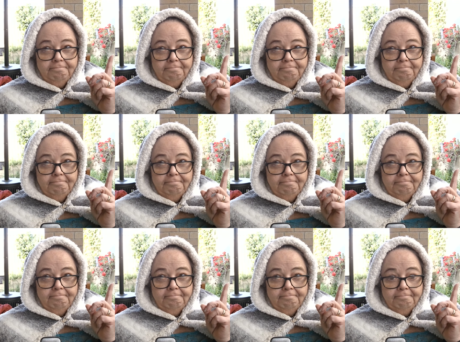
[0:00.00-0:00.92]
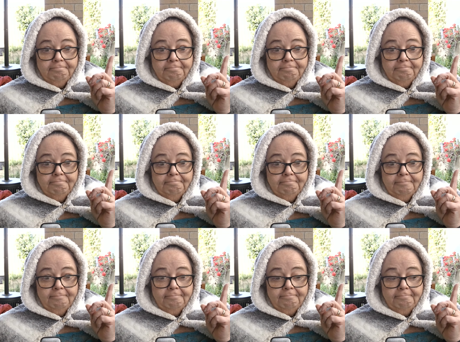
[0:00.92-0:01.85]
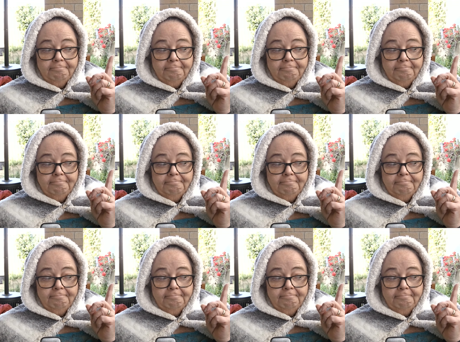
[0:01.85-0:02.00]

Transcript: (no one is talking)